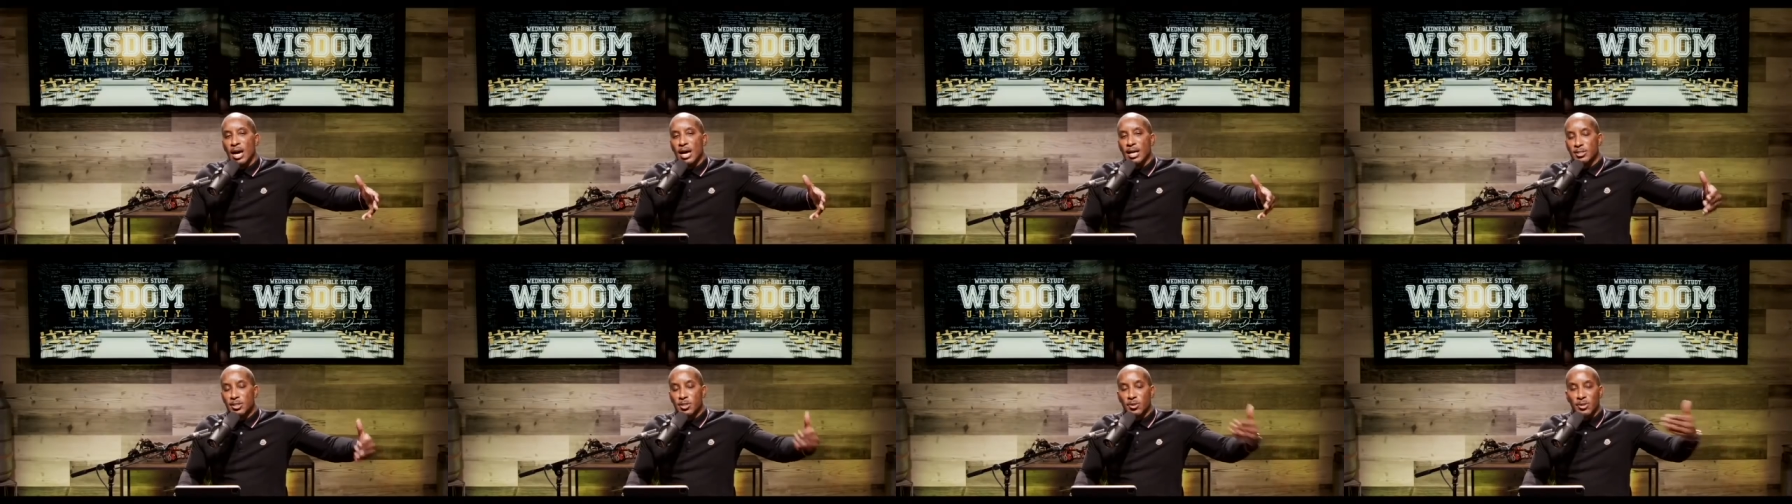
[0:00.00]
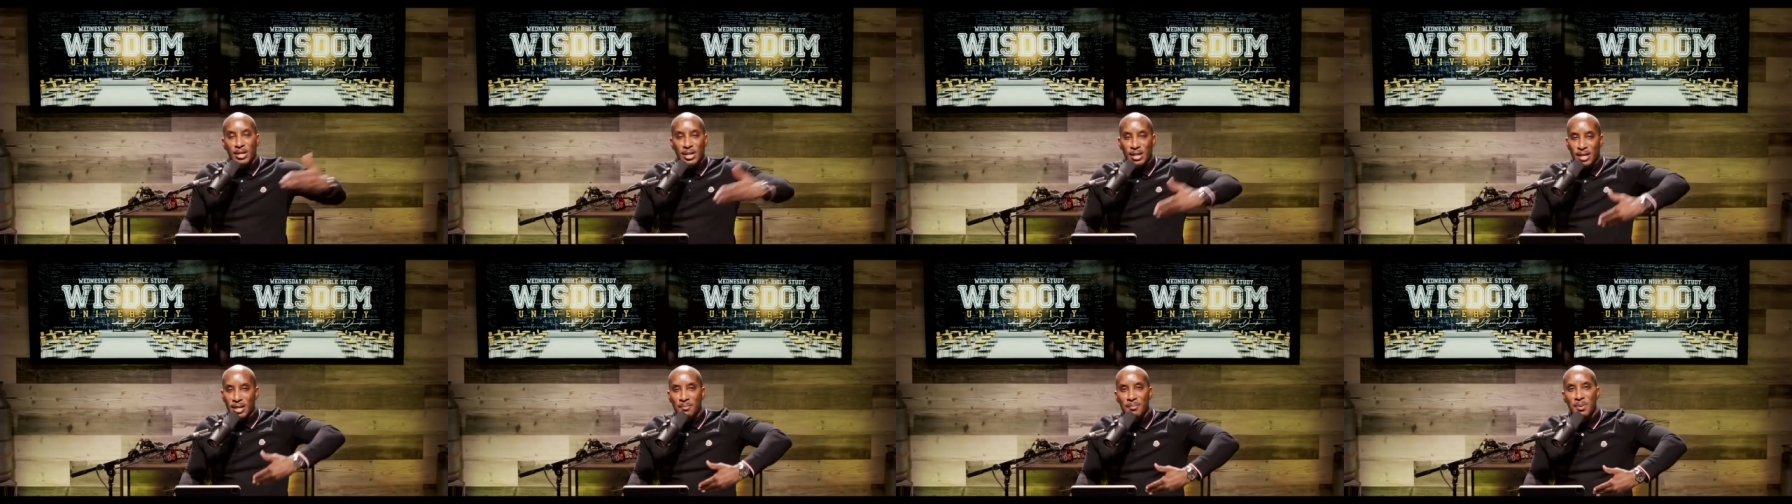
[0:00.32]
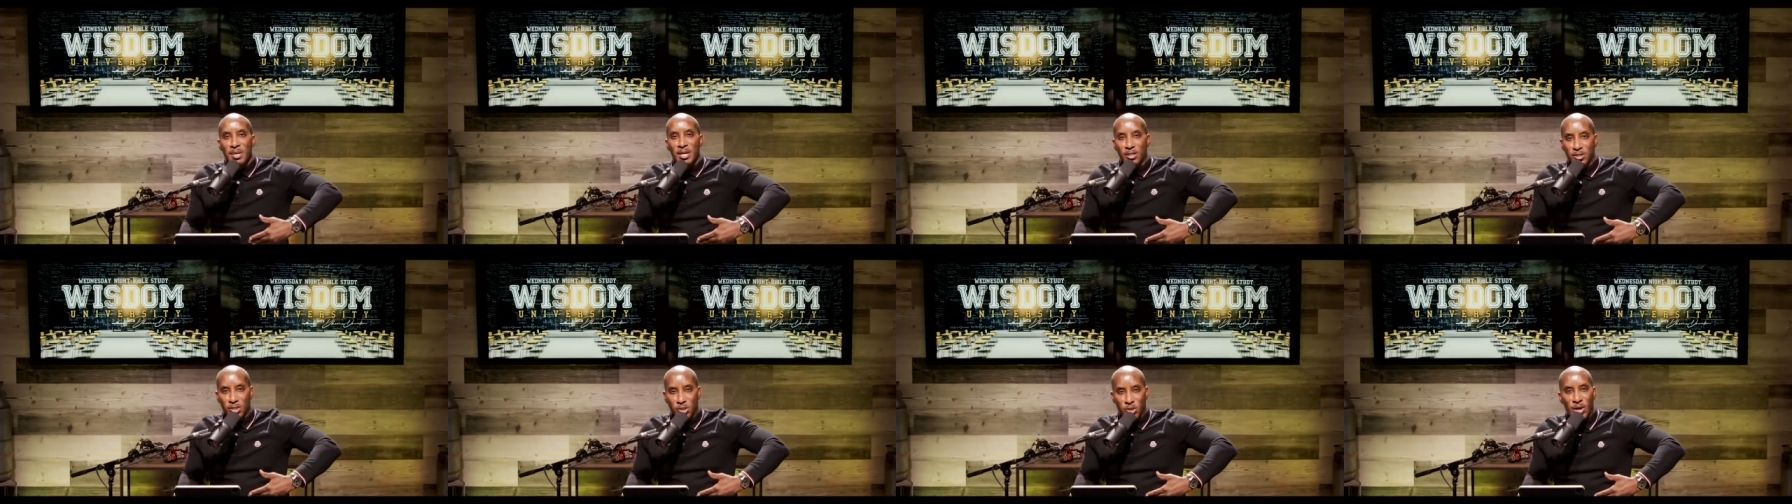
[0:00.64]
uh, so that it can
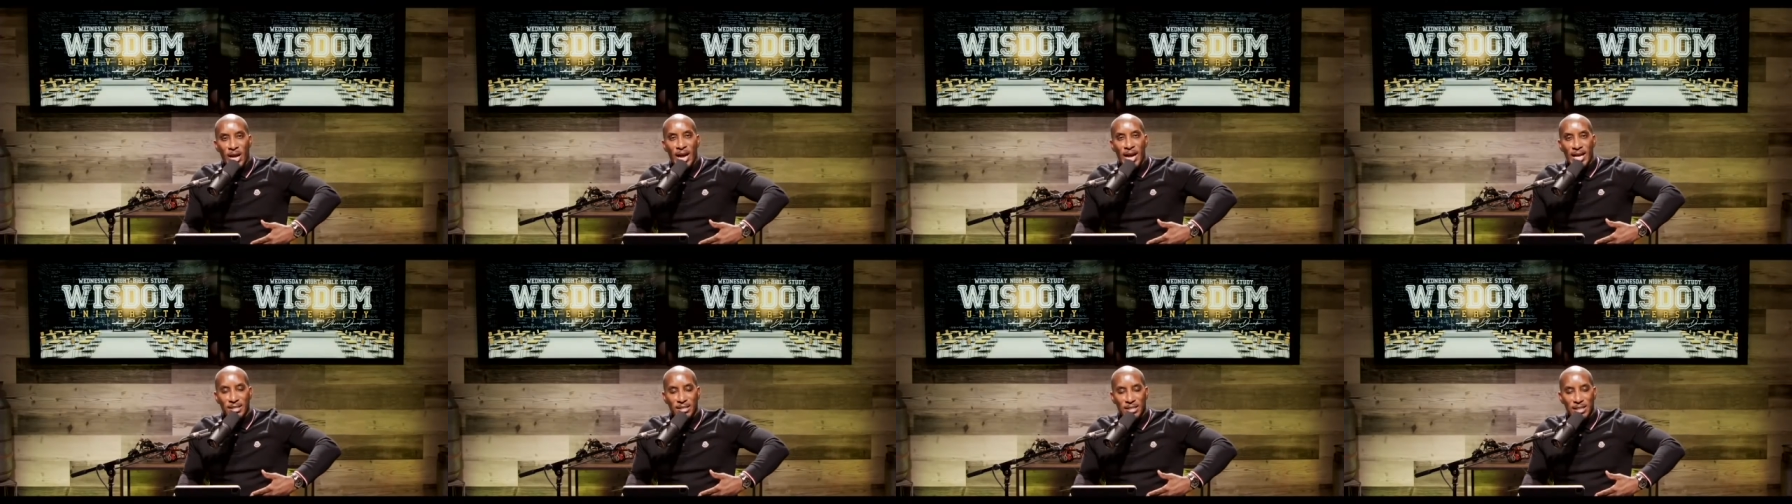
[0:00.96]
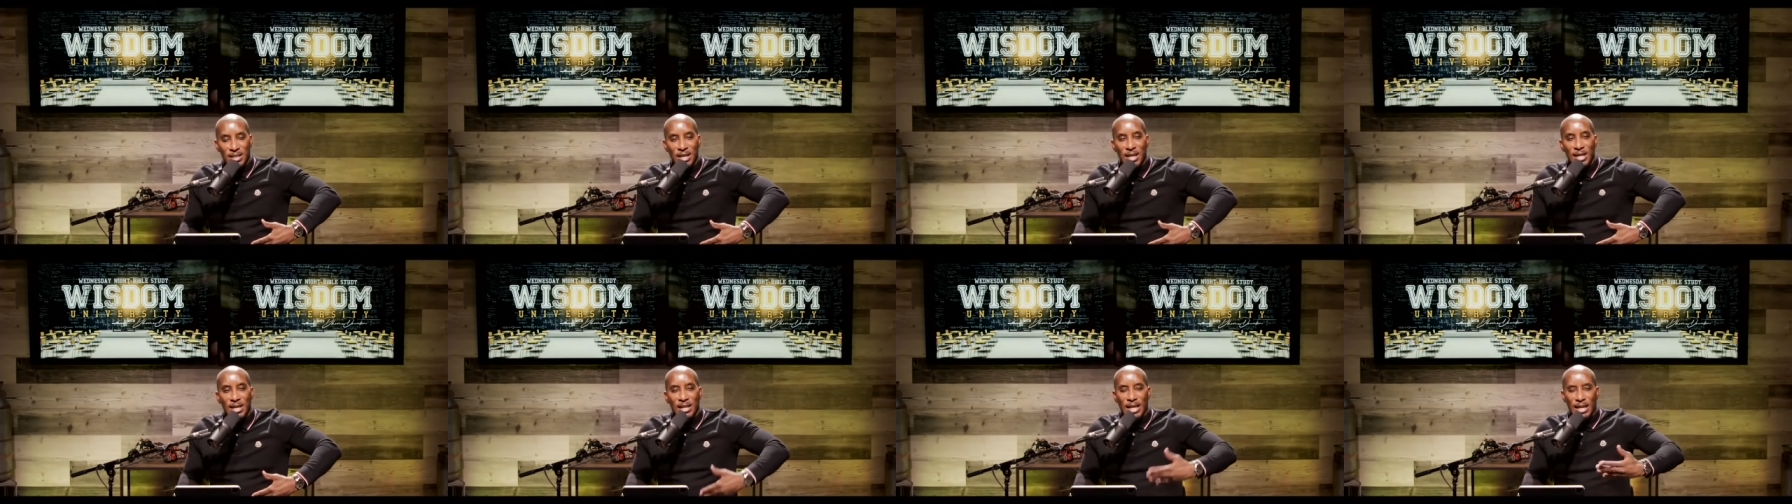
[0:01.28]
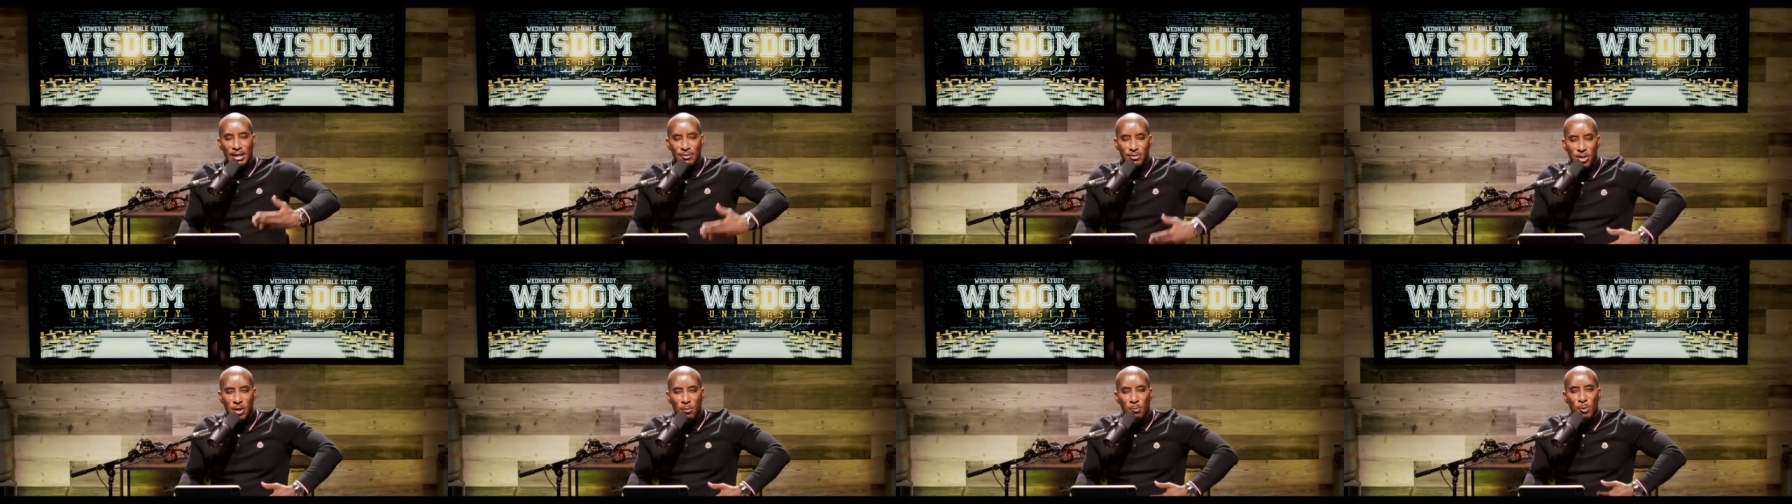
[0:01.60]
be addressed
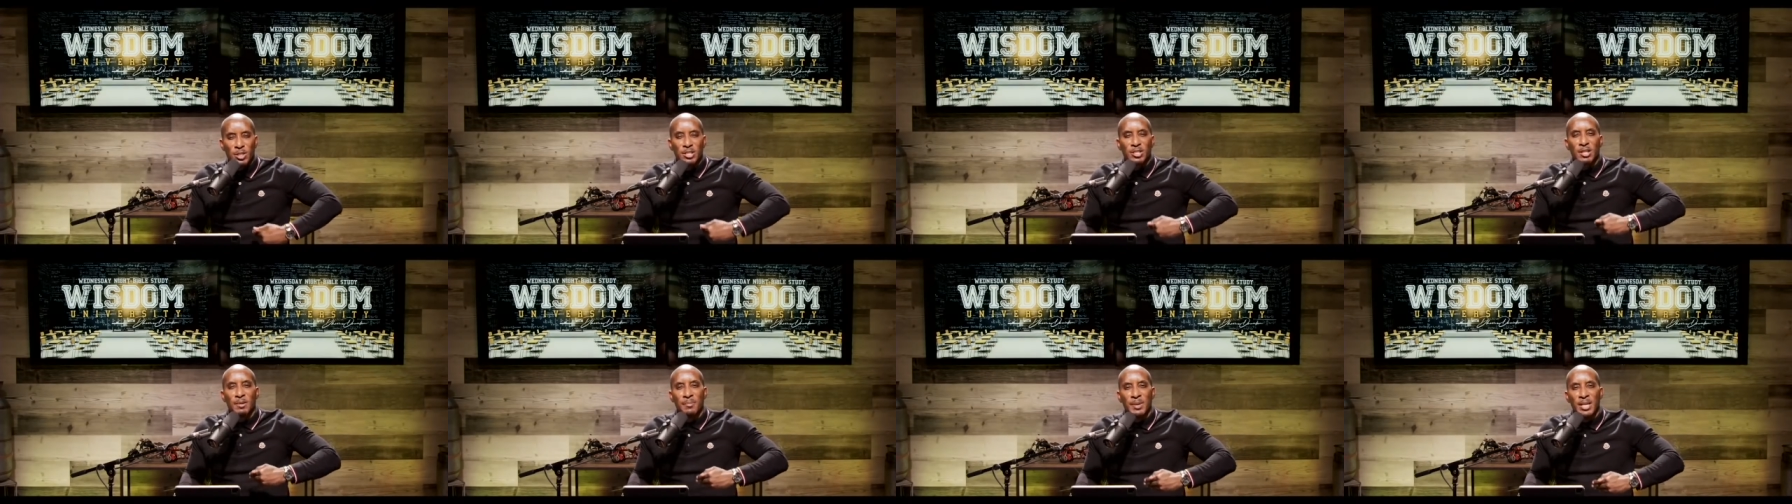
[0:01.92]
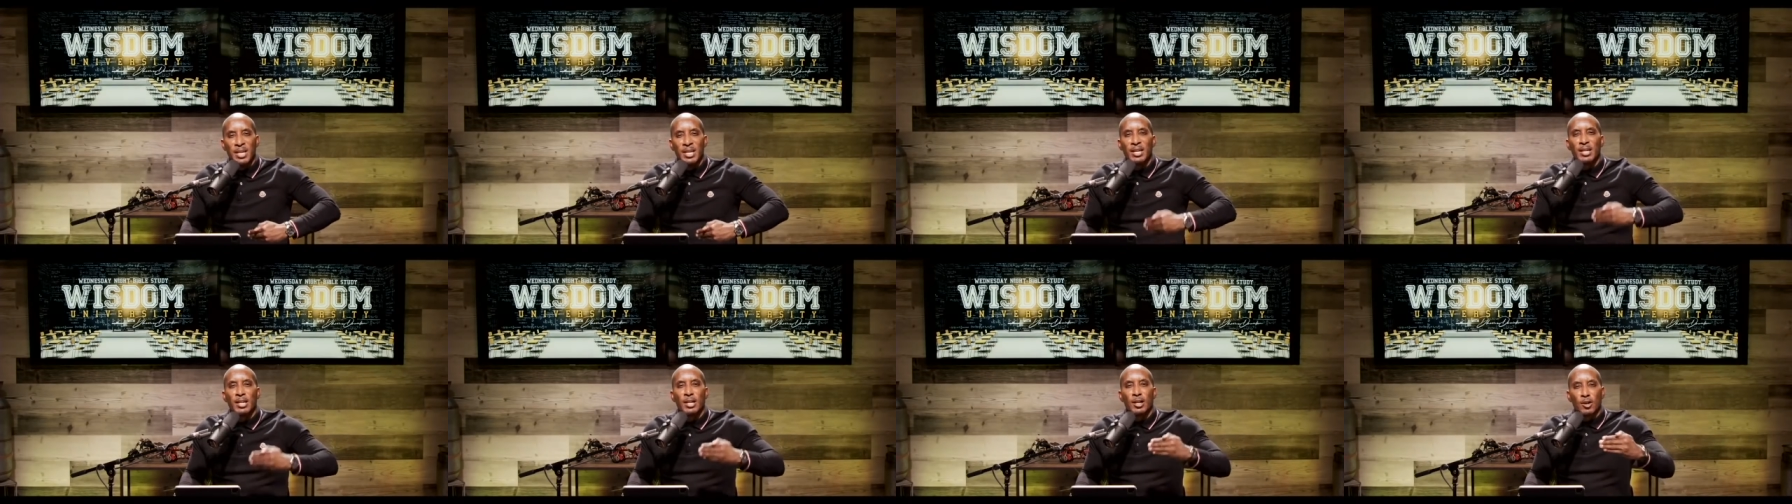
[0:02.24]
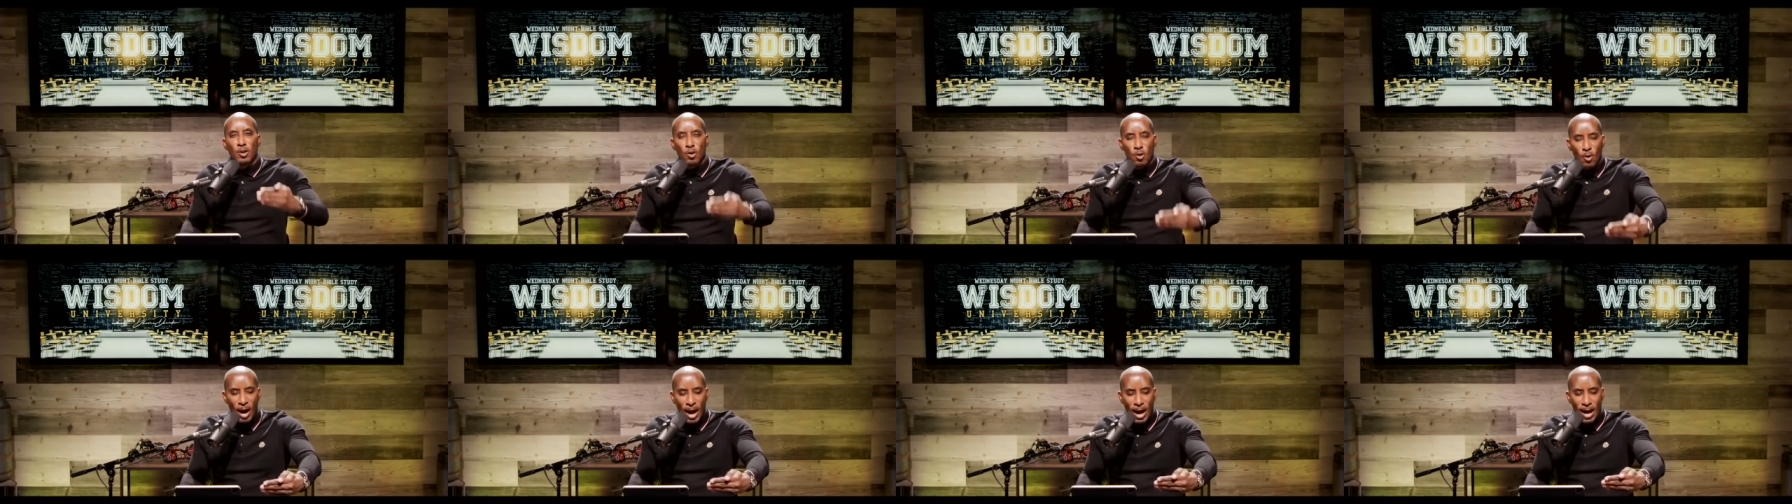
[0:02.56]
like if someone's committing a
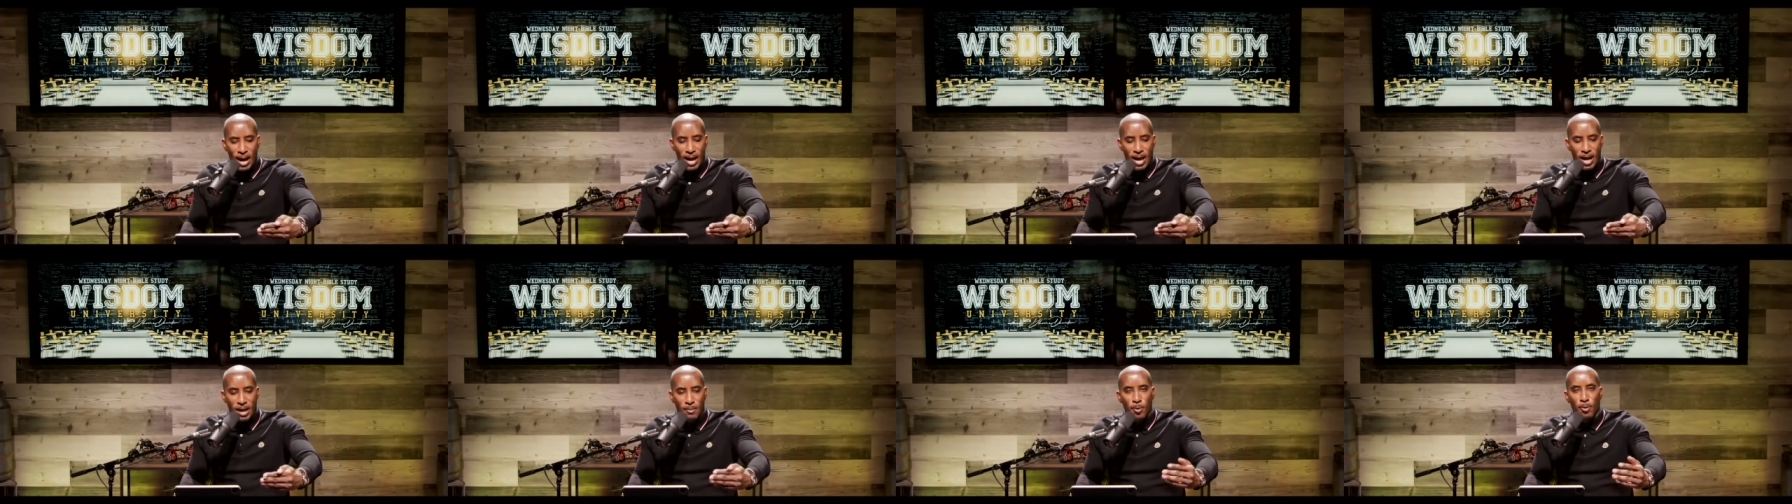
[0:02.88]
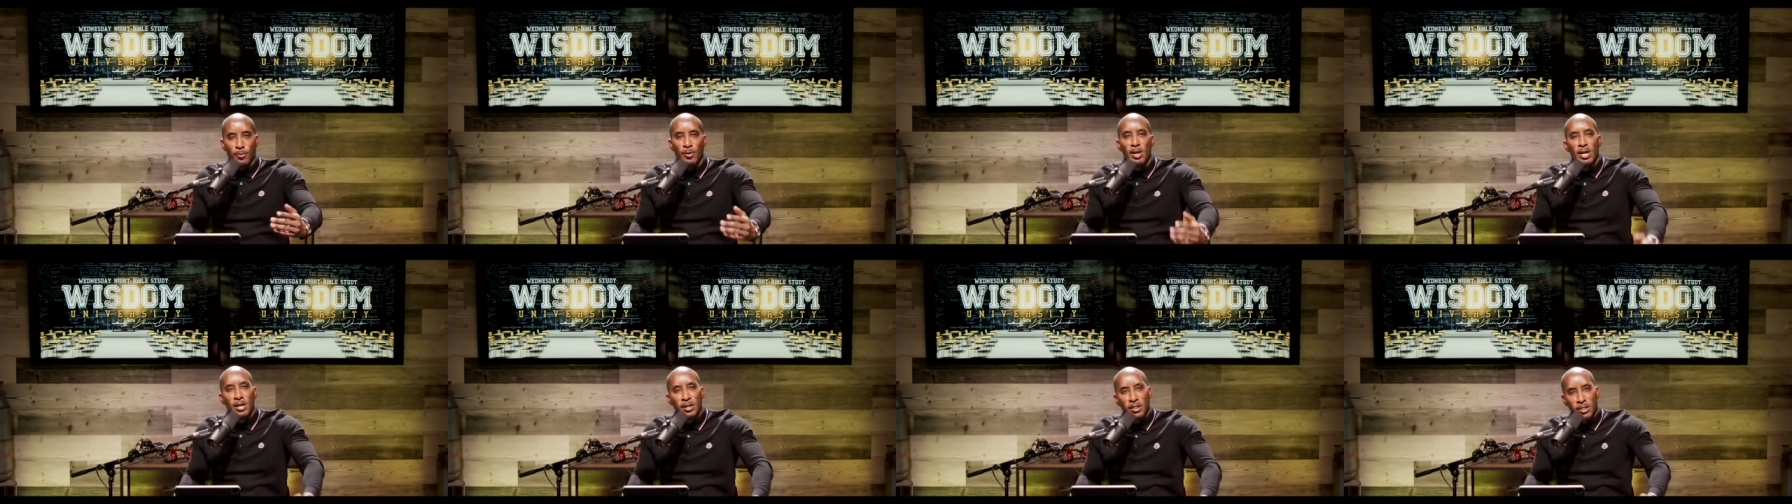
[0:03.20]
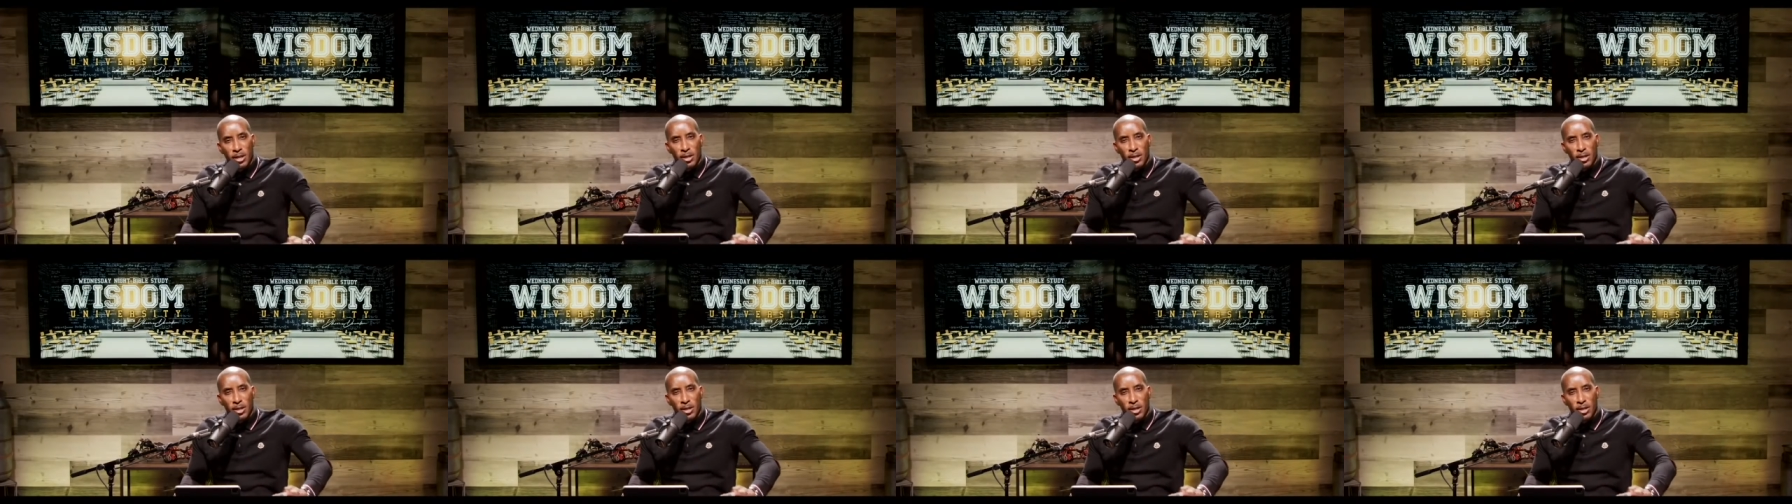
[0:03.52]
crime or